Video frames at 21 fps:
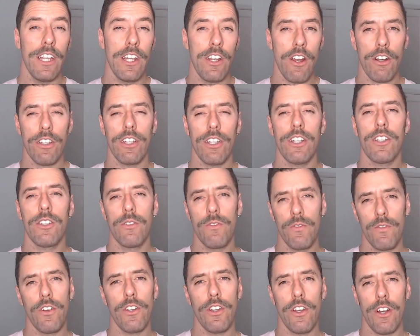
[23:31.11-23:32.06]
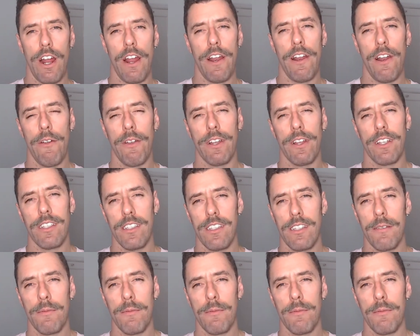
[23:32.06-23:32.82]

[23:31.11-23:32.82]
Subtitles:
order for your aerobic system